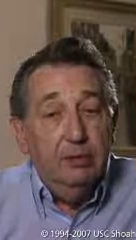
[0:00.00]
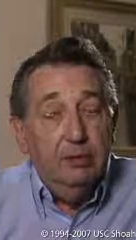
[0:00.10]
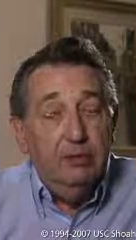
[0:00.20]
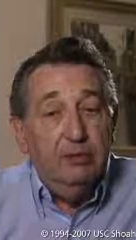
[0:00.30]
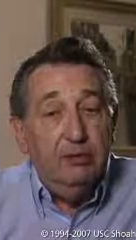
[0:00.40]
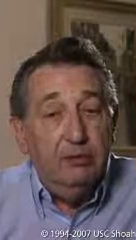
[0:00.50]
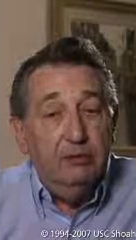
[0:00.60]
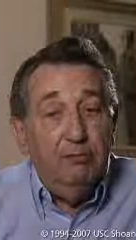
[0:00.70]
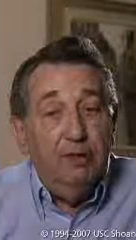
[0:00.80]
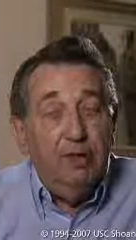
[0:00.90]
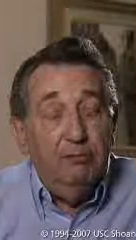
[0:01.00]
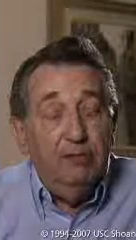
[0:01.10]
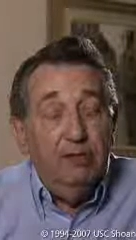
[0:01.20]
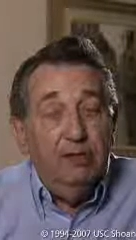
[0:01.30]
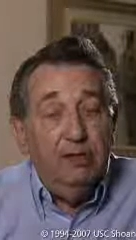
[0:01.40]
in front of Barrack
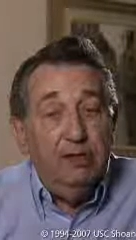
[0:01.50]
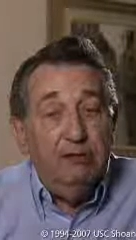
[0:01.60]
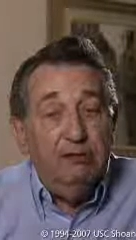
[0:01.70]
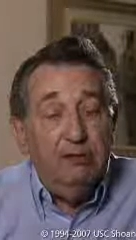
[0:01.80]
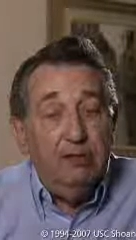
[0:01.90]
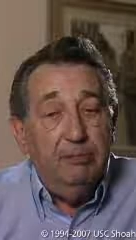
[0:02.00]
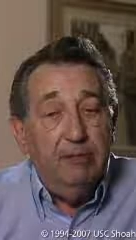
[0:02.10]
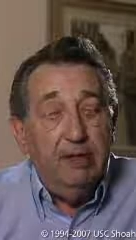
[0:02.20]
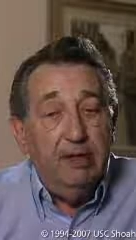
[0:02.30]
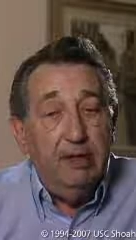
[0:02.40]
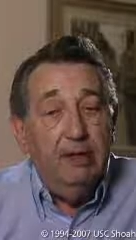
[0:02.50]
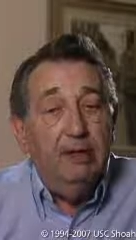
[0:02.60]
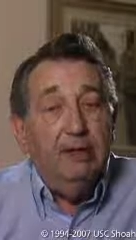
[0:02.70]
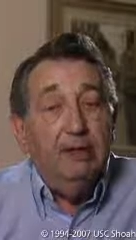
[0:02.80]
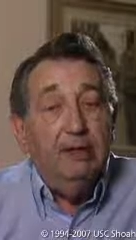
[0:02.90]
fourteen, he stopped and
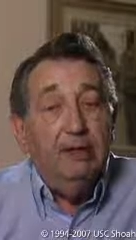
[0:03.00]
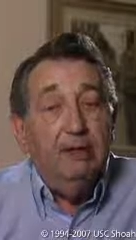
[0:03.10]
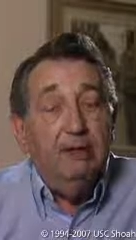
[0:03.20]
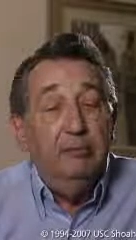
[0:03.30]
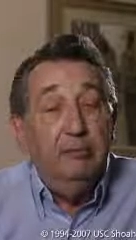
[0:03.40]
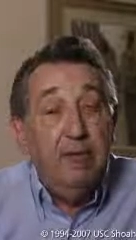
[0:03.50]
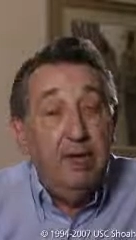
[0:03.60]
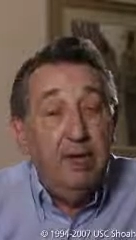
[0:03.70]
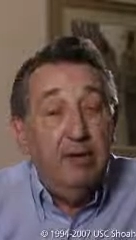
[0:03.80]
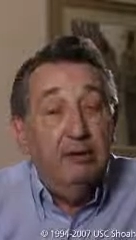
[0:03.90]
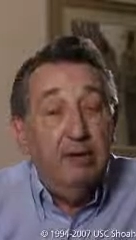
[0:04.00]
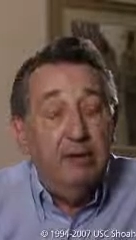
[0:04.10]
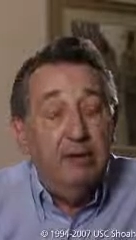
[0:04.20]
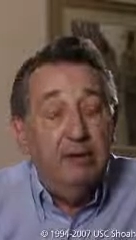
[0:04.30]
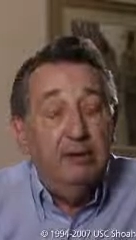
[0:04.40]
handed me and my
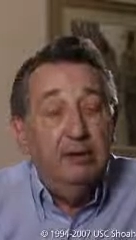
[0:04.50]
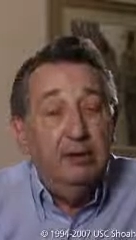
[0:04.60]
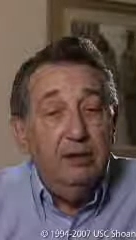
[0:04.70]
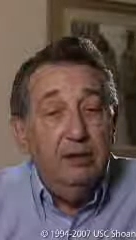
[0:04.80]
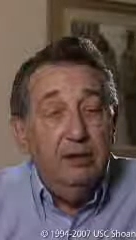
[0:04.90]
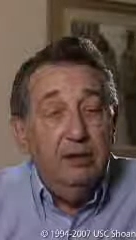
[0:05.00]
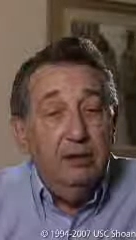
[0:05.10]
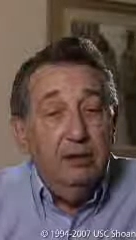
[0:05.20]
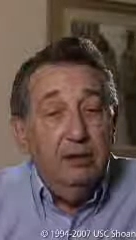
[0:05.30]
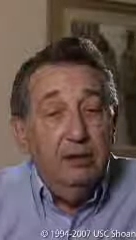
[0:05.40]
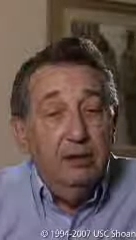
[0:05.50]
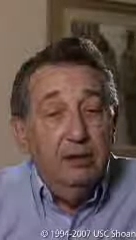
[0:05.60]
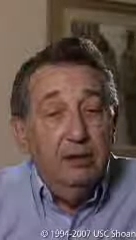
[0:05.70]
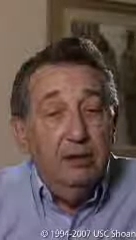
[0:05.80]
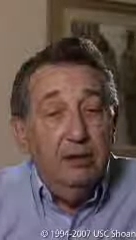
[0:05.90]
brother
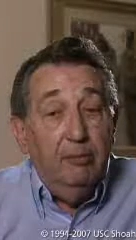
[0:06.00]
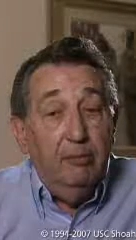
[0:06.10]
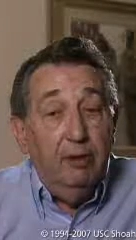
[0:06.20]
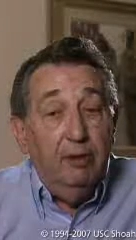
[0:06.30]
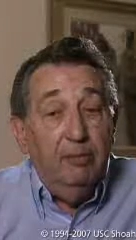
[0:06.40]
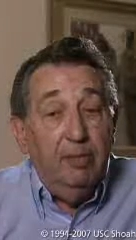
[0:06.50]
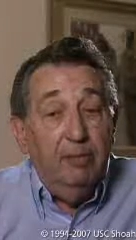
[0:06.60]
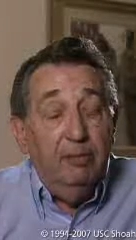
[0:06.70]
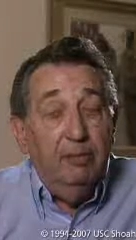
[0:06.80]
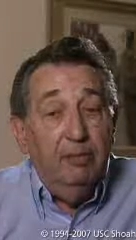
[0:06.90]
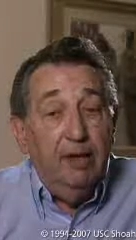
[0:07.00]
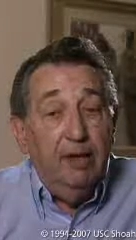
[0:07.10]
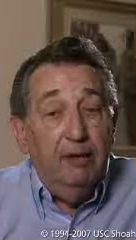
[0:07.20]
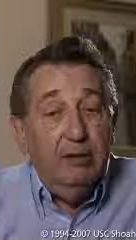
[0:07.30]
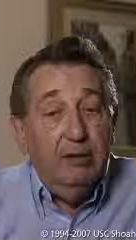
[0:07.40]
a brown paper
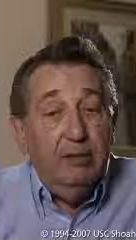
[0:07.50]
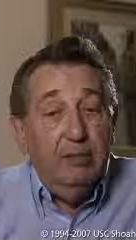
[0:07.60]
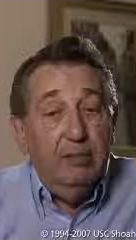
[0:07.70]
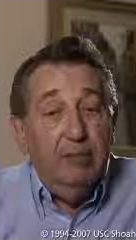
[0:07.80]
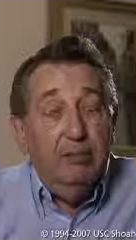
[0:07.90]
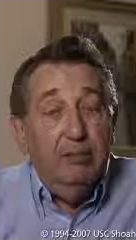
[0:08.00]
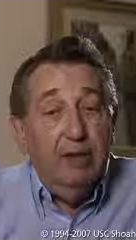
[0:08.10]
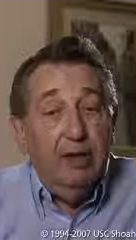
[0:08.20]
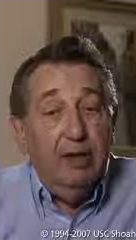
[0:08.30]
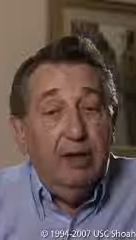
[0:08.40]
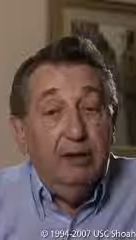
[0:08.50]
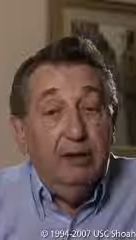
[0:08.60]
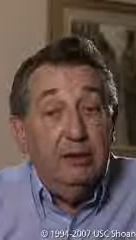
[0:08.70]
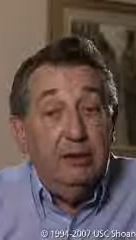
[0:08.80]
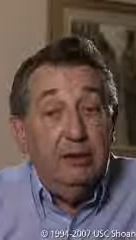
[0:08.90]
bag. The paper bag had
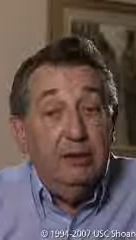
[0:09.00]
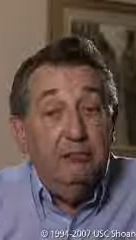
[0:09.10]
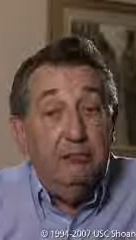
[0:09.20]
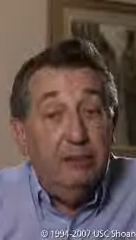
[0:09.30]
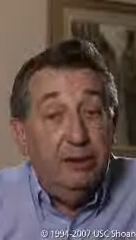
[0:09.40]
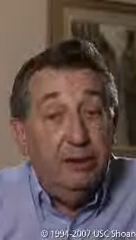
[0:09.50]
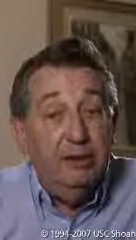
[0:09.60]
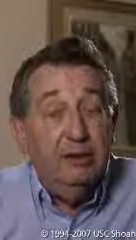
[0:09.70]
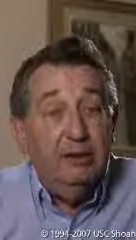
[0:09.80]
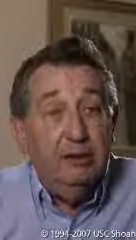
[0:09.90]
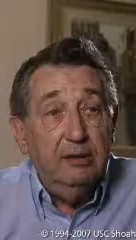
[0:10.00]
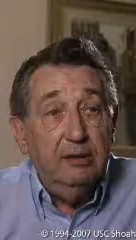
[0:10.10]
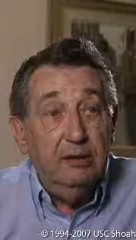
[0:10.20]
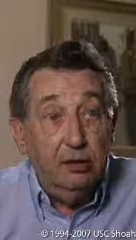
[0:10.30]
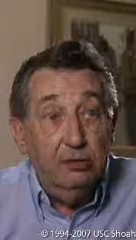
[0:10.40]
full bread in it,
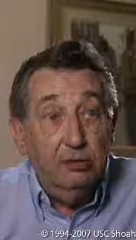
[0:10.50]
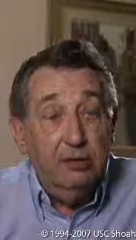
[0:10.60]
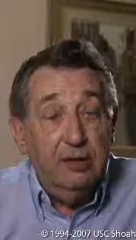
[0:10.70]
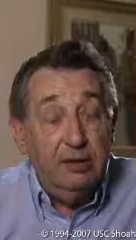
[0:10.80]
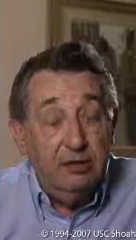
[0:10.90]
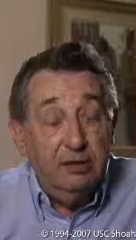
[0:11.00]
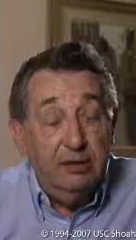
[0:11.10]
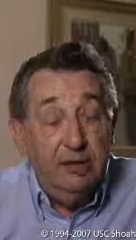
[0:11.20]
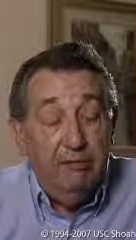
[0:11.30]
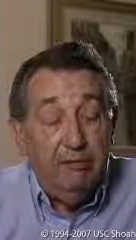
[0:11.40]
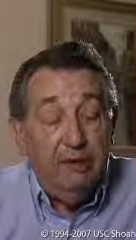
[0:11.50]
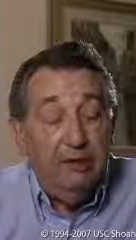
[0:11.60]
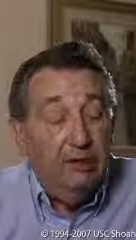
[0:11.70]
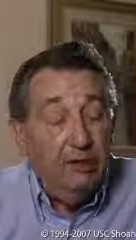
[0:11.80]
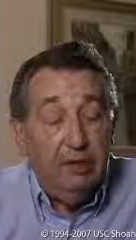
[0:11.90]
German bread, but they were
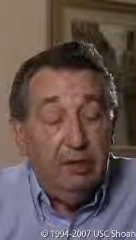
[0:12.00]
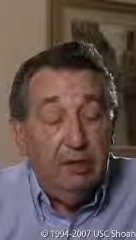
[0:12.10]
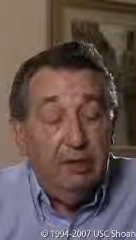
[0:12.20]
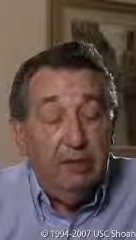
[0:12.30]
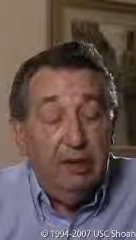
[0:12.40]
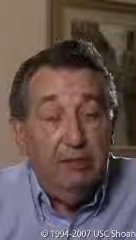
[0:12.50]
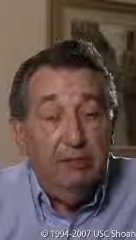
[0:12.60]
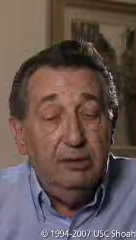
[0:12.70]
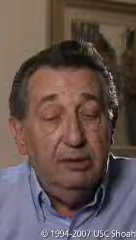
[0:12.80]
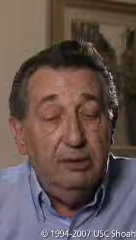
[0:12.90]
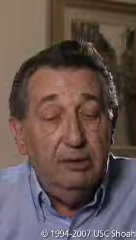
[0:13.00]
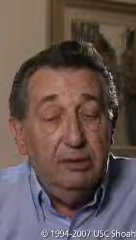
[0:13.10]
eating, not our garbage.